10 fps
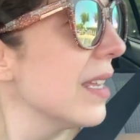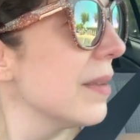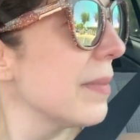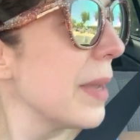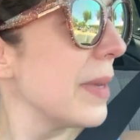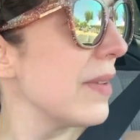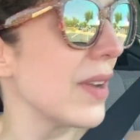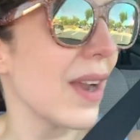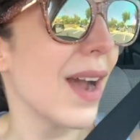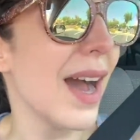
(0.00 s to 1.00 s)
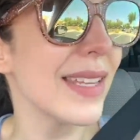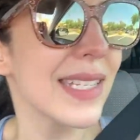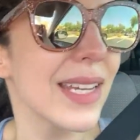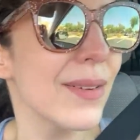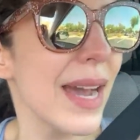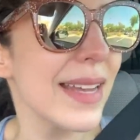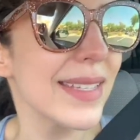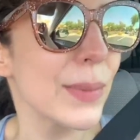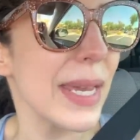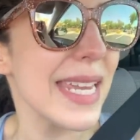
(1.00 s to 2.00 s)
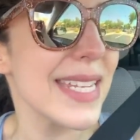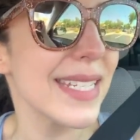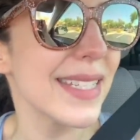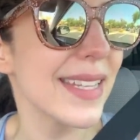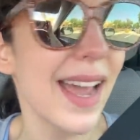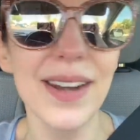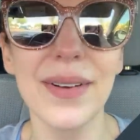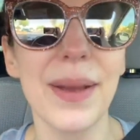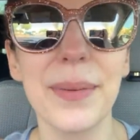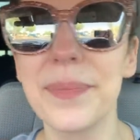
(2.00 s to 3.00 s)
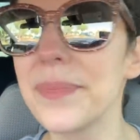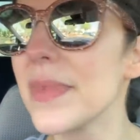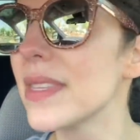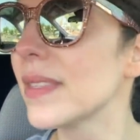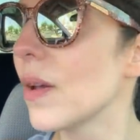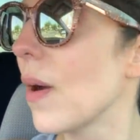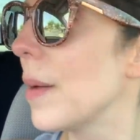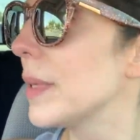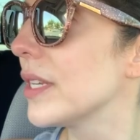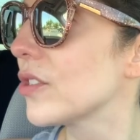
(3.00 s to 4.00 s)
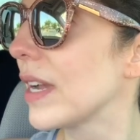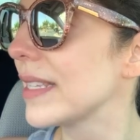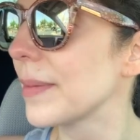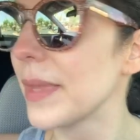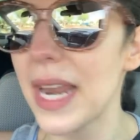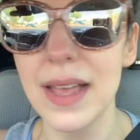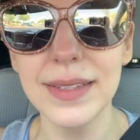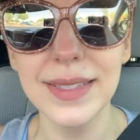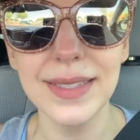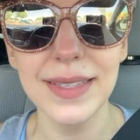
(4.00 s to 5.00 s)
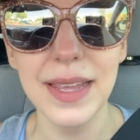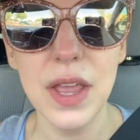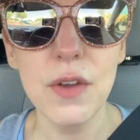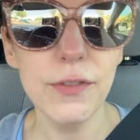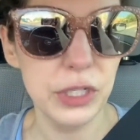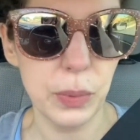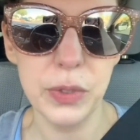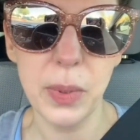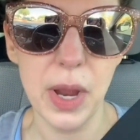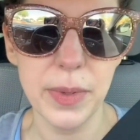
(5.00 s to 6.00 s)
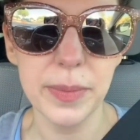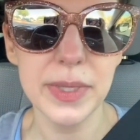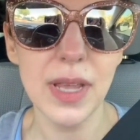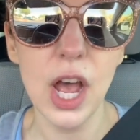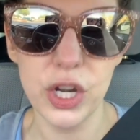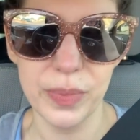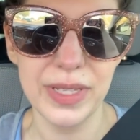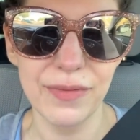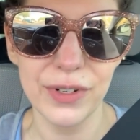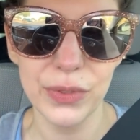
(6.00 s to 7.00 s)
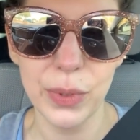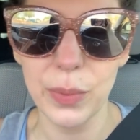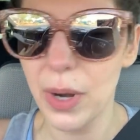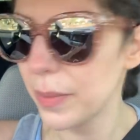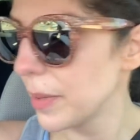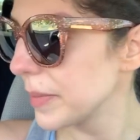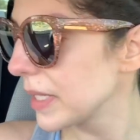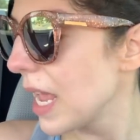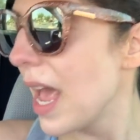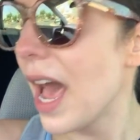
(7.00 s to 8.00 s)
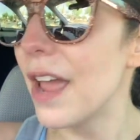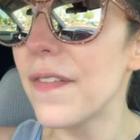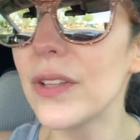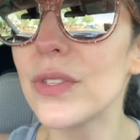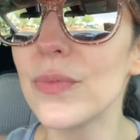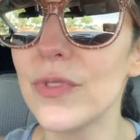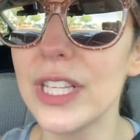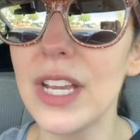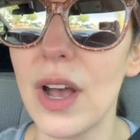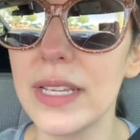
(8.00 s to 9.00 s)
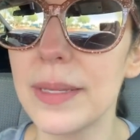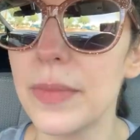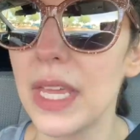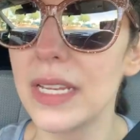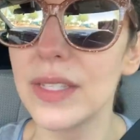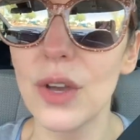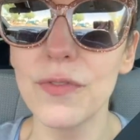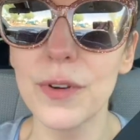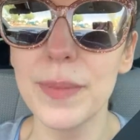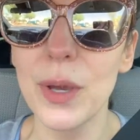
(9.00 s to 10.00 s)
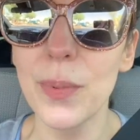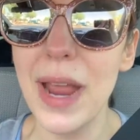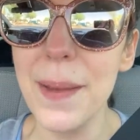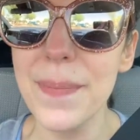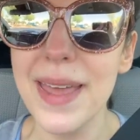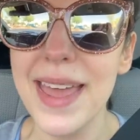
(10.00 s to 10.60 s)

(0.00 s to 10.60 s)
Maybe even Costco has weights. I don't know. So I'm gonna try something else. First world problems, 100% first world problems. I found some really awesome things though for meal prep.